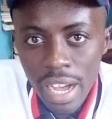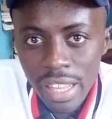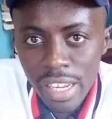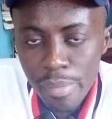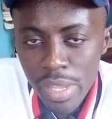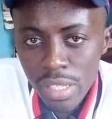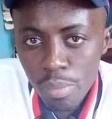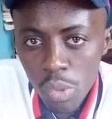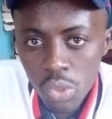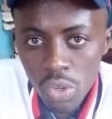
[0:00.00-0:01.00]
and that
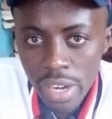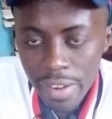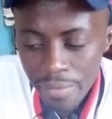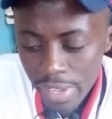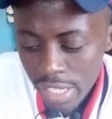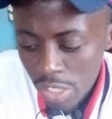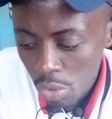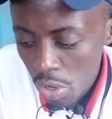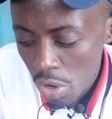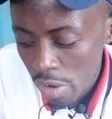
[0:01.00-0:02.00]
means mostly in
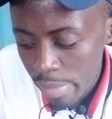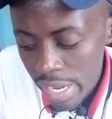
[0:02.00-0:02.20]
physics we'll not